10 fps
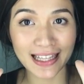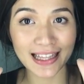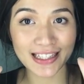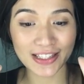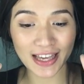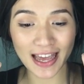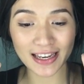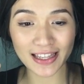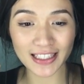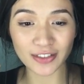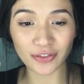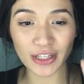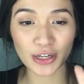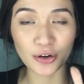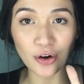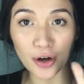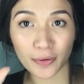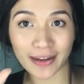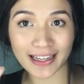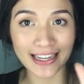Let's end this video
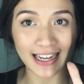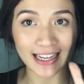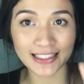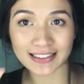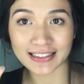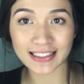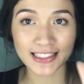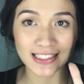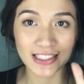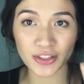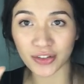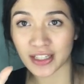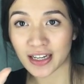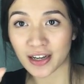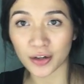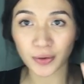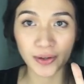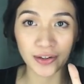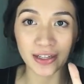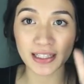awkwardly lah, since it's already like
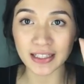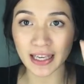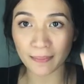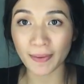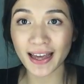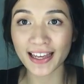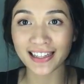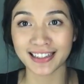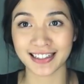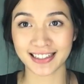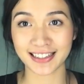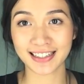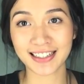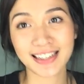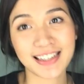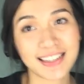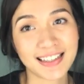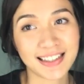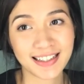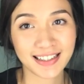awkward already. Okay, bye.